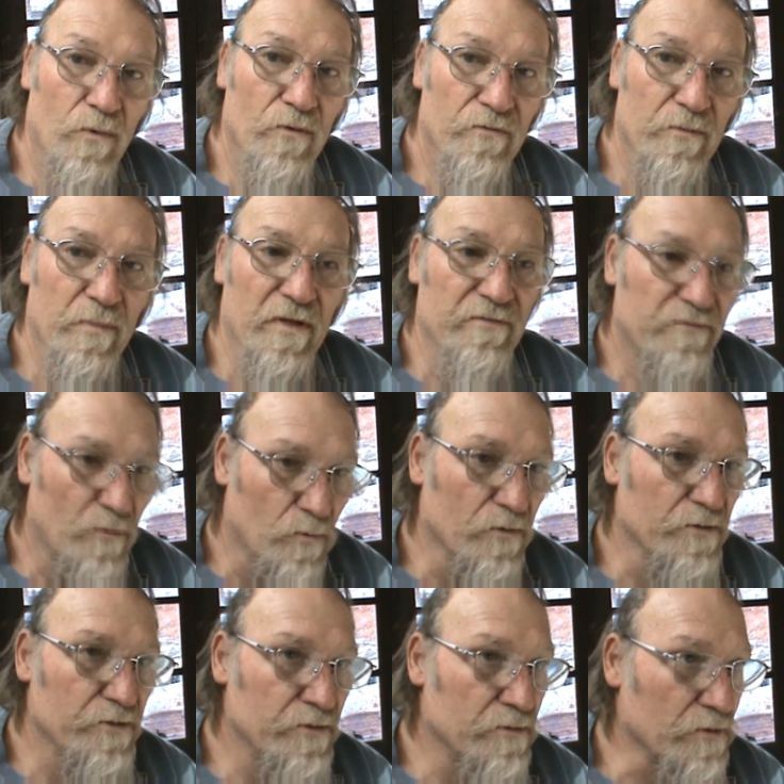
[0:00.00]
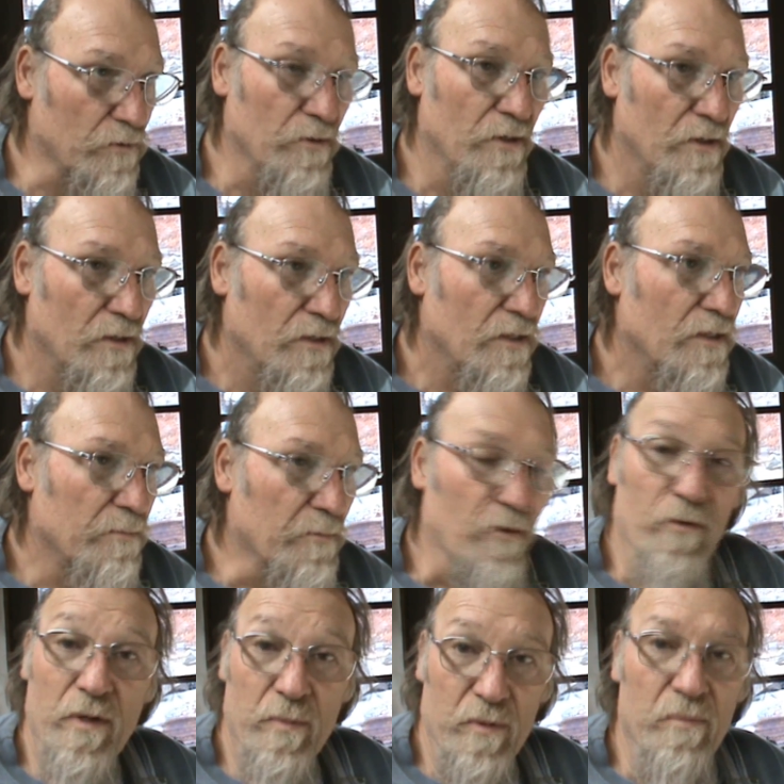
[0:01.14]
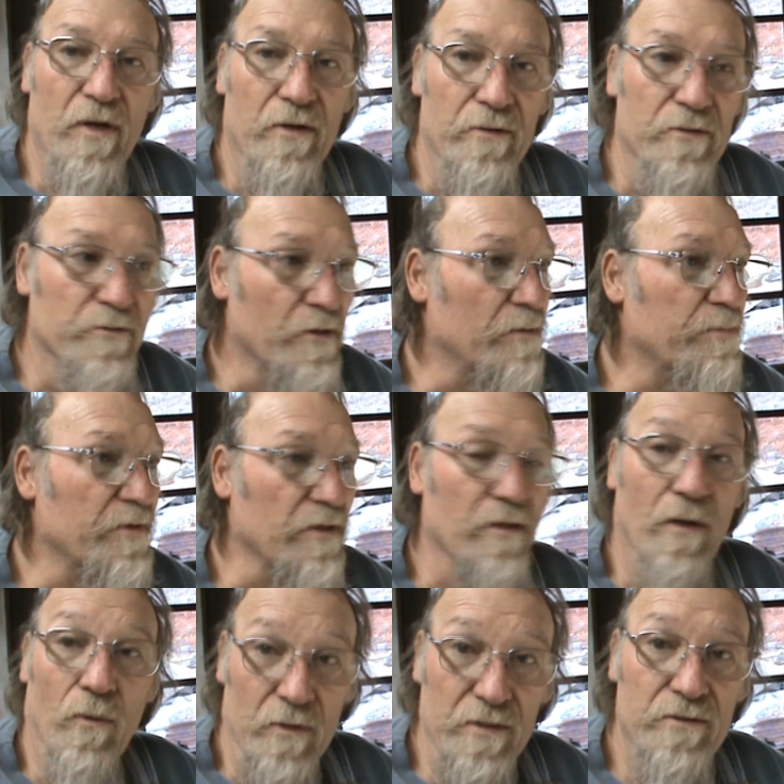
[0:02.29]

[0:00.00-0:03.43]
for my forge. So my ribbon burner's up and going.